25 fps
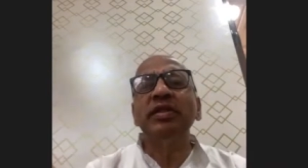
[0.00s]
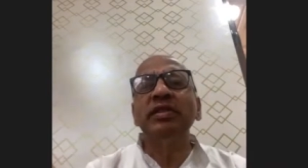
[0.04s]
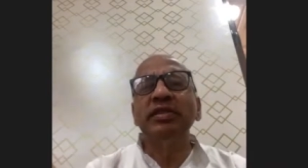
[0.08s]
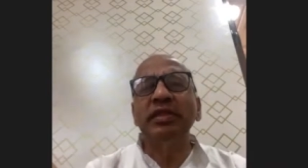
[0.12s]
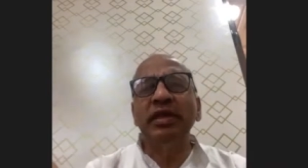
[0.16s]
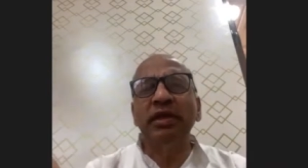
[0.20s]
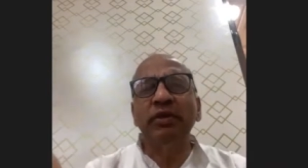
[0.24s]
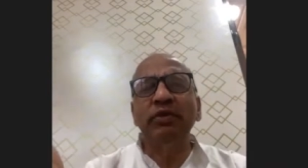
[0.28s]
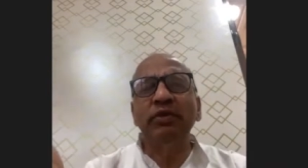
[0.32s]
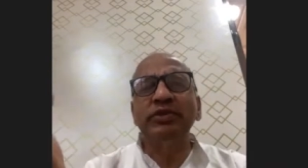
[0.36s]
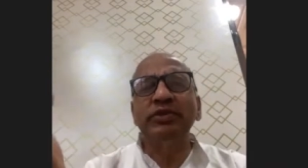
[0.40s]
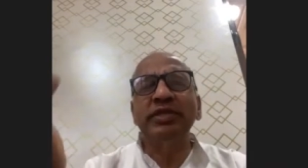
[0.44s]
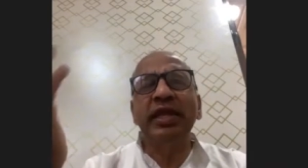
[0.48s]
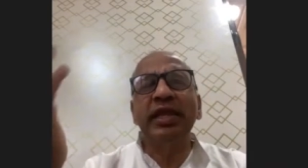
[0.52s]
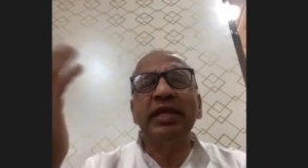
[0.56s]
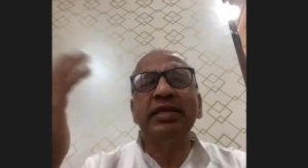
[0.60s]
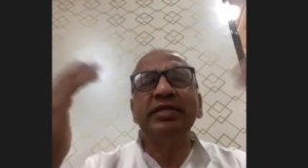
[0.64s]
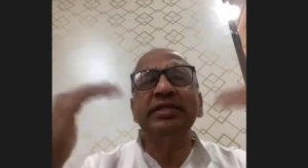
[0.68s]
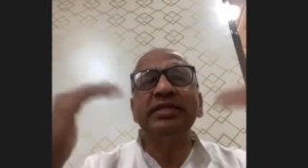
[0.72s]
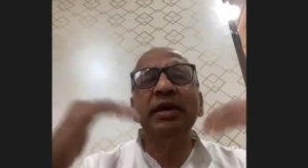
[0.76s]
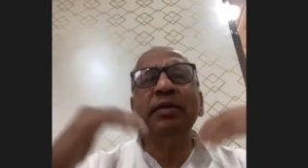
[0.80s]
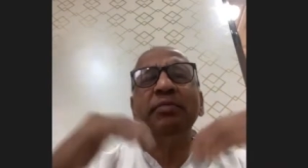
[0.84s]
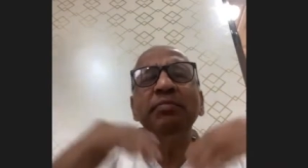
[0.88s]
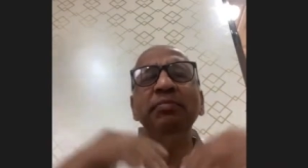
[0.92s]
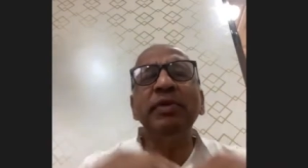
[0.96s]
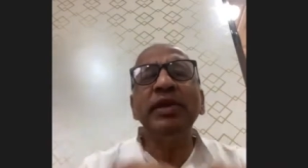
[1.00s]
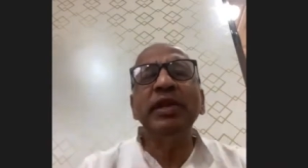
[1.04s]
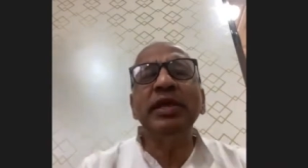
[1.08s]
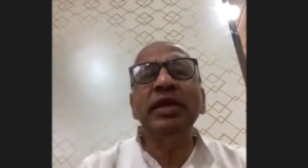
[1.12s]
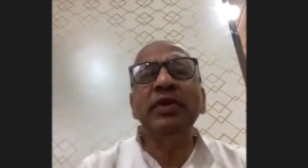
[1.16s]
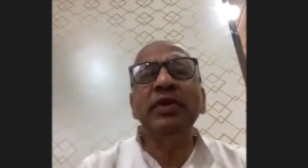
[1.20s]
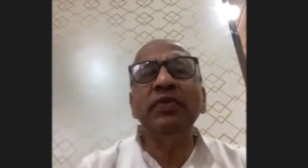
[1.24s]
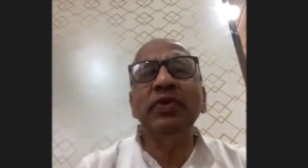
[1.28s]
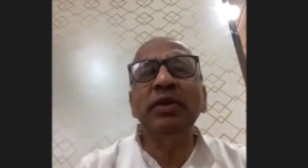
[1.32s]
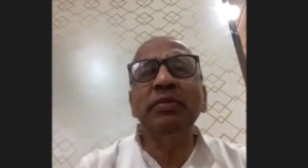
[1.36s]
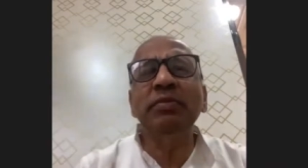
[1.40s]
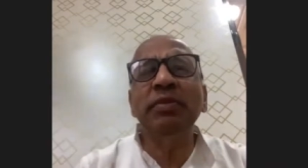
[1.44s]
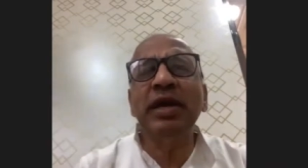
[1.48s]
There was an example
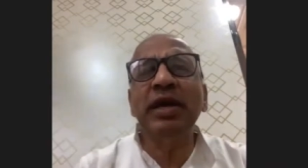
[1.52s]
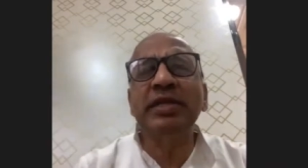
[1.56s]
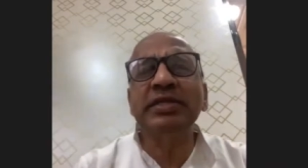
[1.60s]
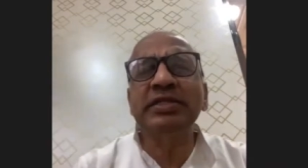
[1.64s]
given by